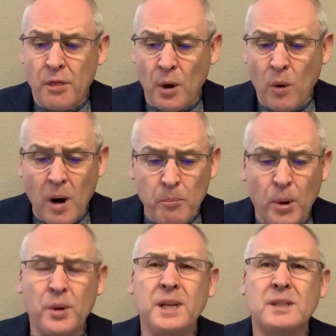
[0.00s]
Though our
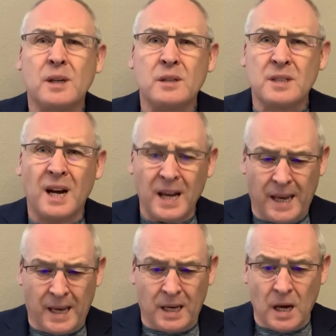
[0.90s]
bodies are
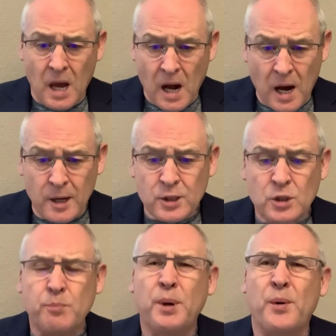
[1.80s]
dying, our
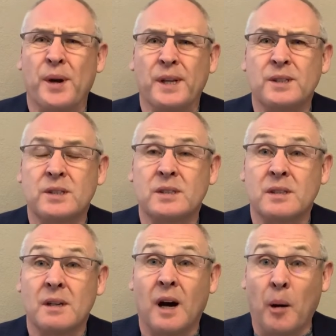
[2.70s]

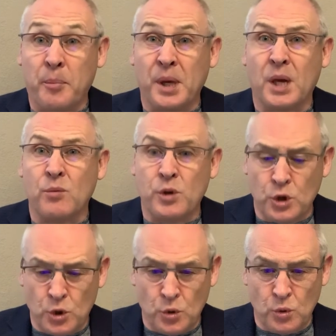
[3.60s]
spirits are being
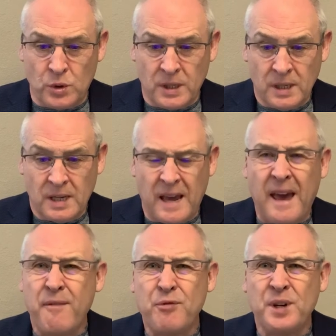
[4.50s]
renewed
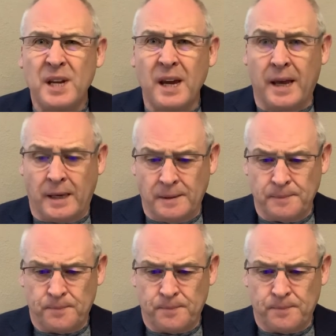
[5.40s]
every day.